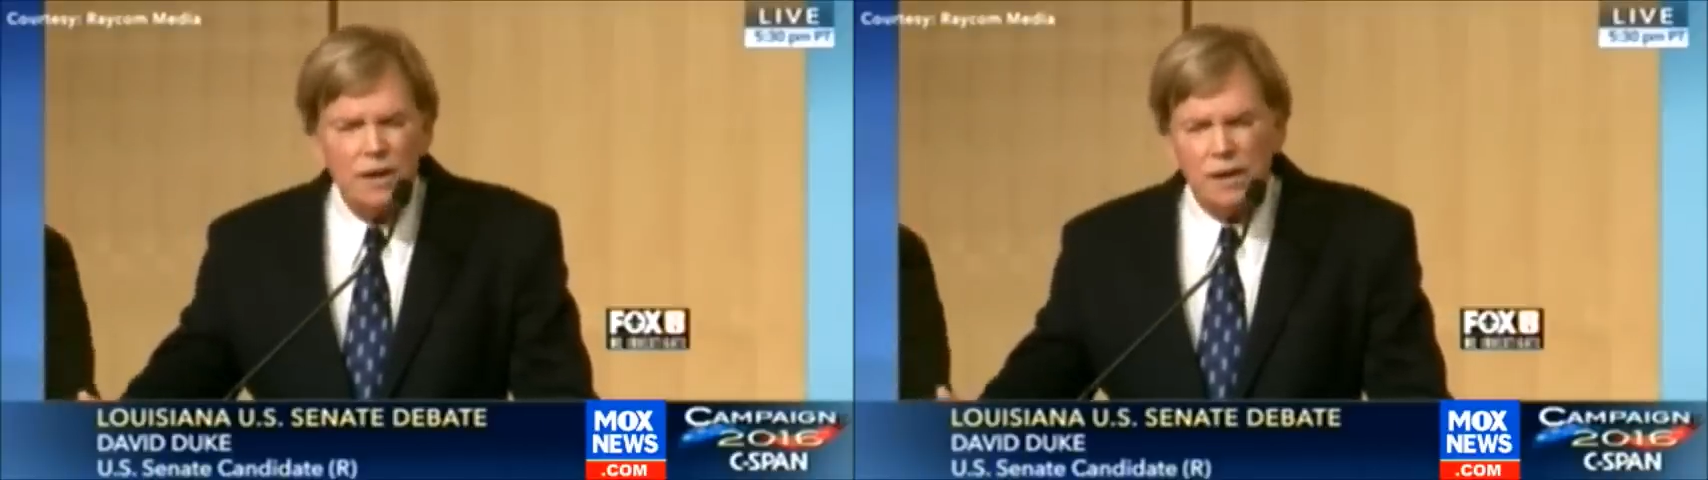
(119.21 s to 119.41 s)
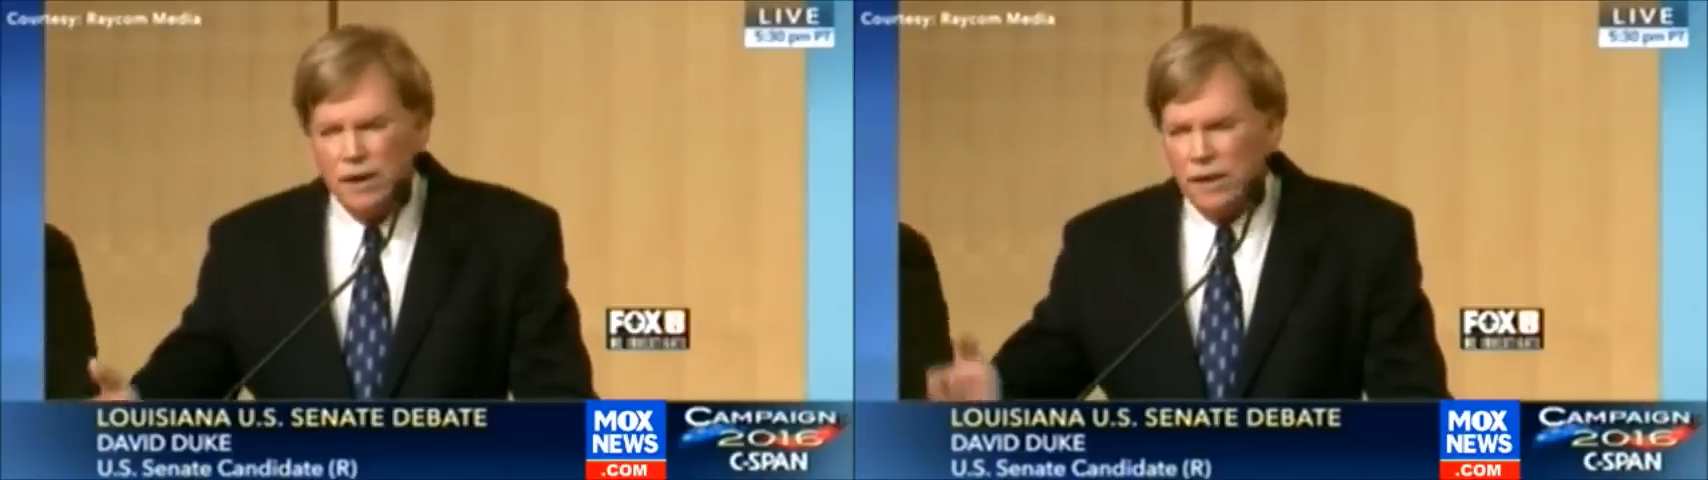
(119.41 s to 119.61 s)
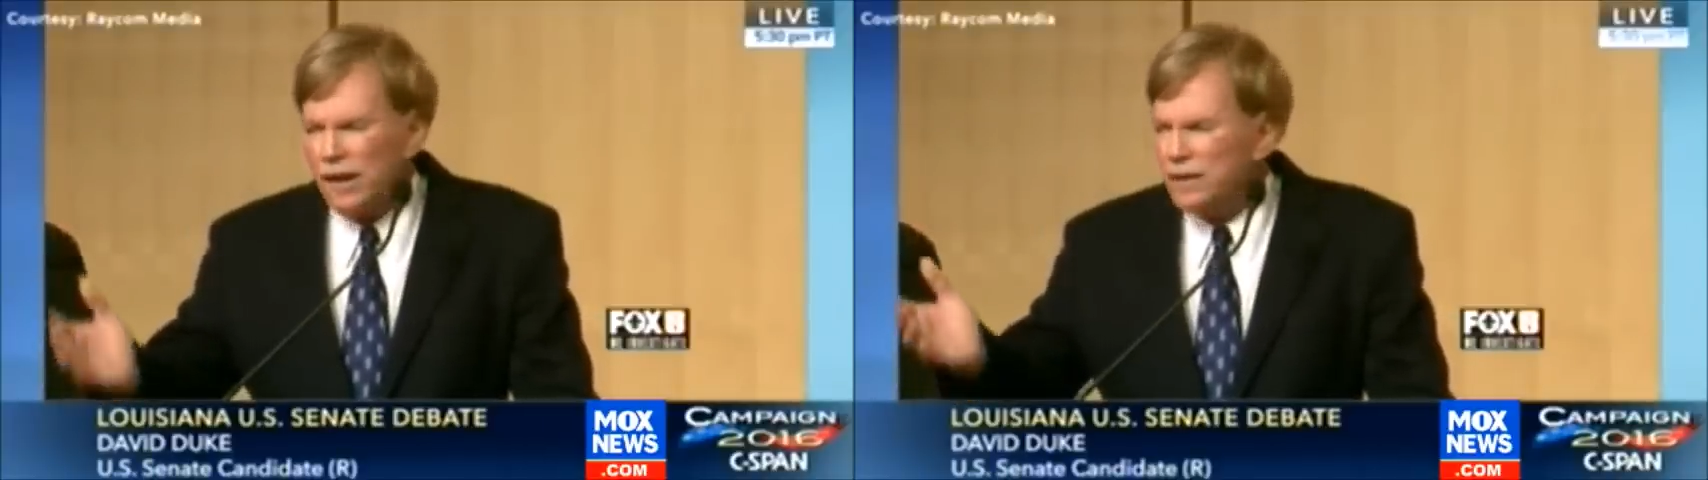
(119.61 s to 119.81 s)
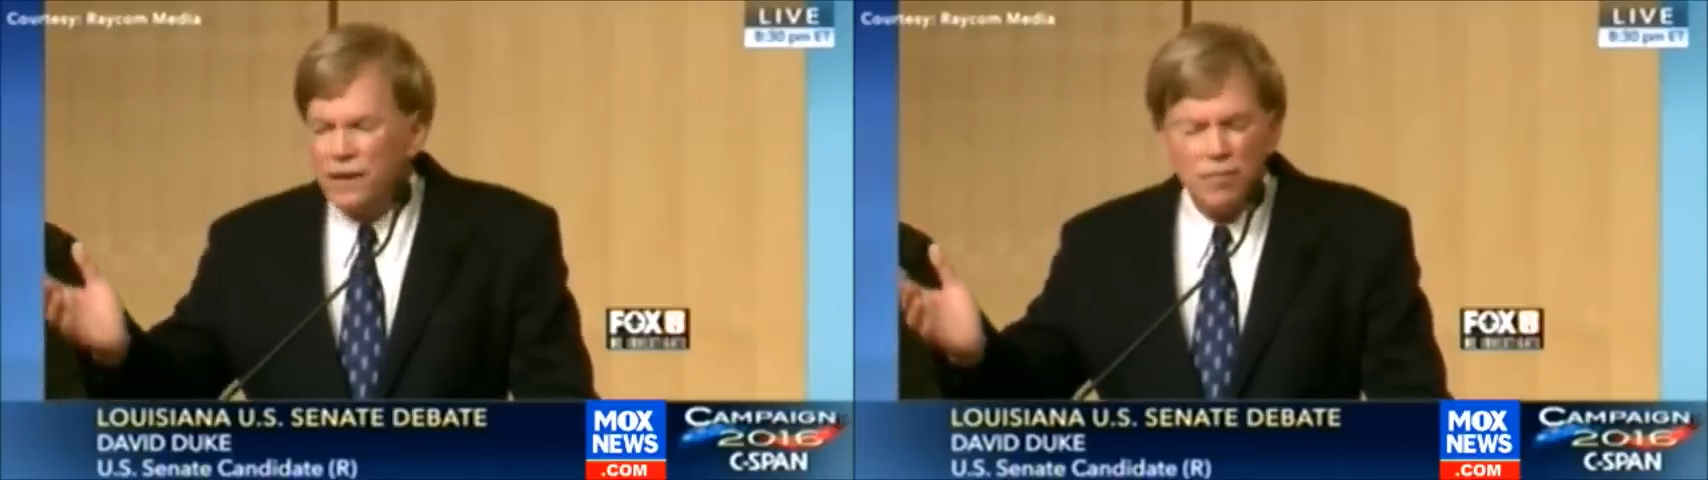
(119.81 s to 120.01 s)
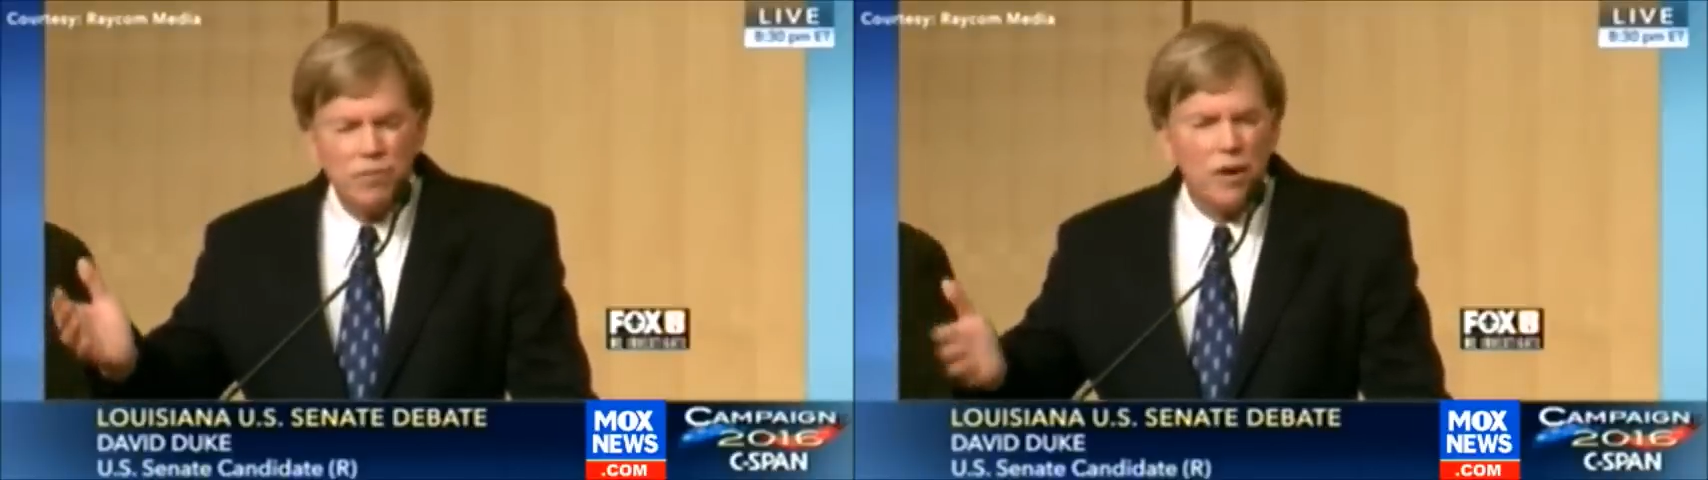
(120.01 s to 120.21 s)
and
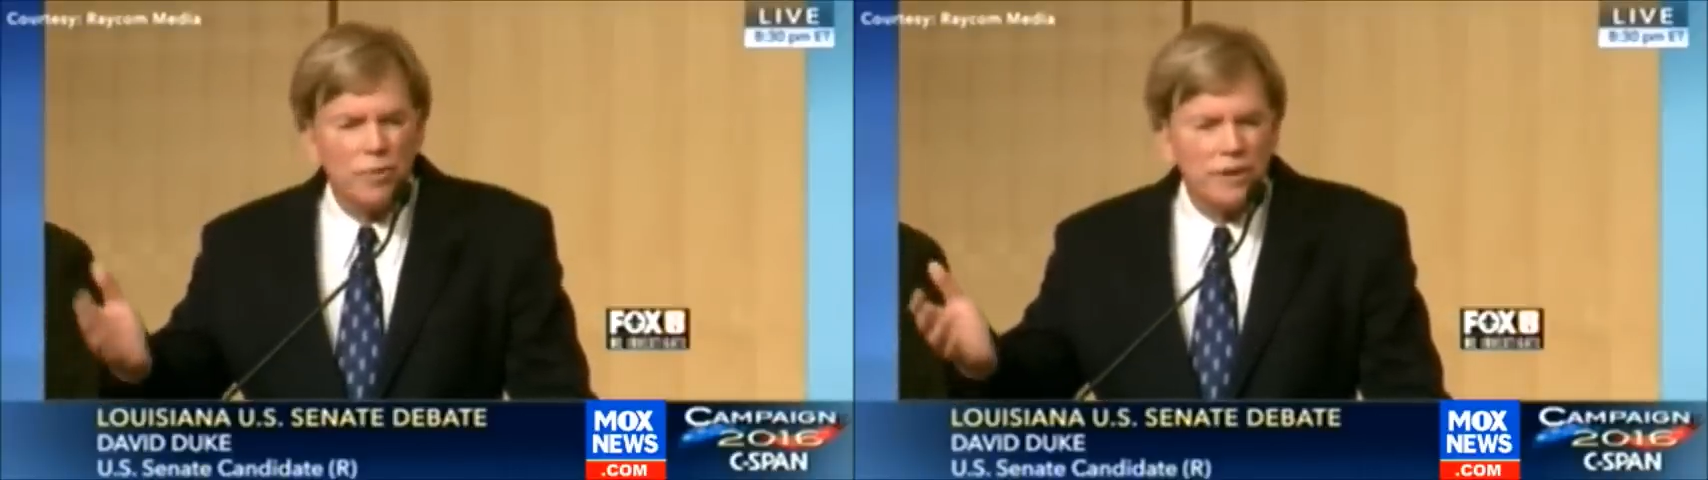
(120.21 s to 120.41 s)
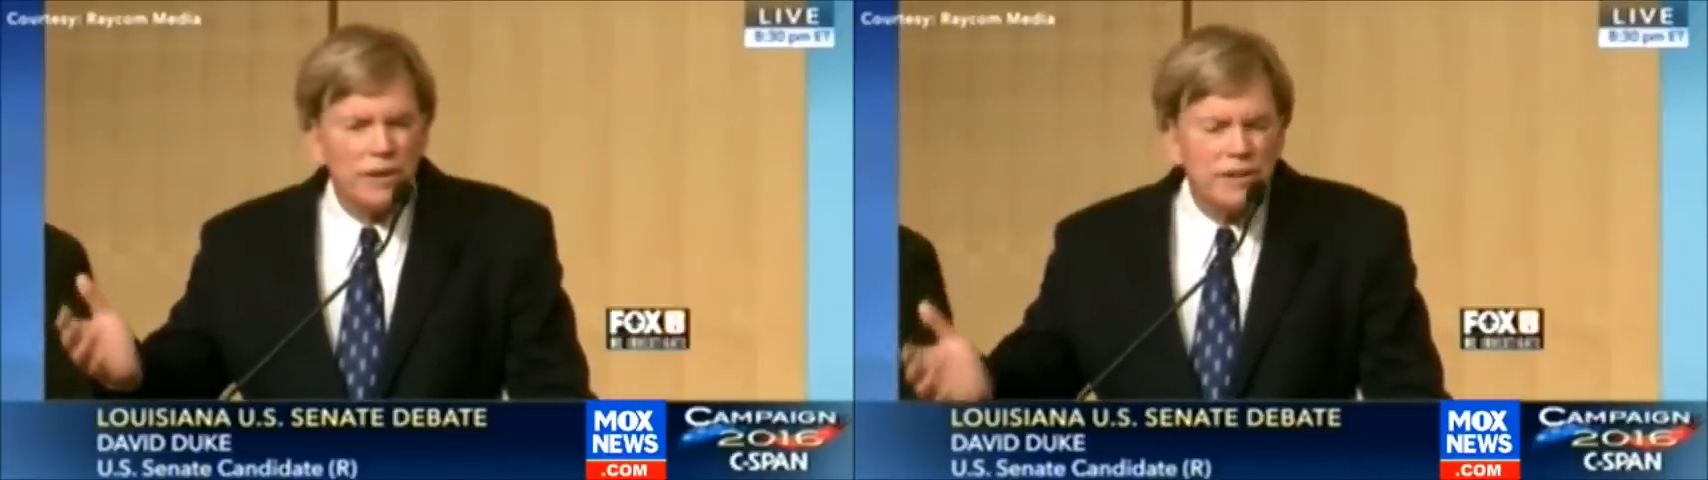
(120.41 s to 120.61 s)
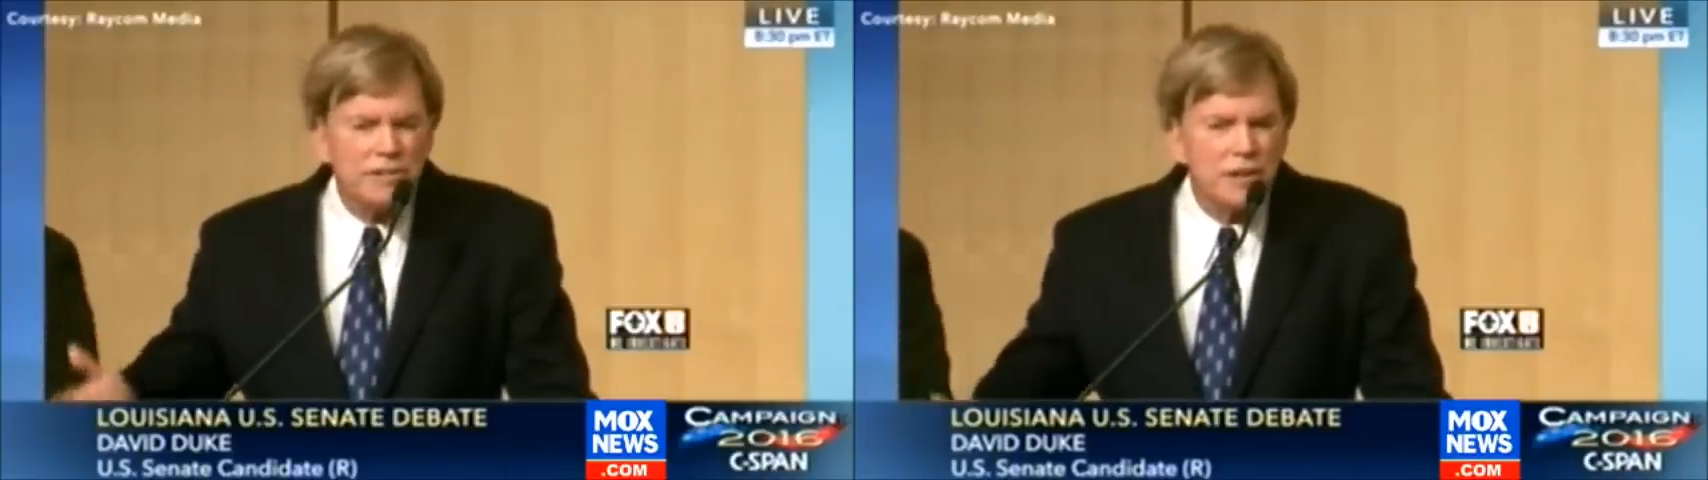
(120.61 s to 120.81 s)
unlike probably any of these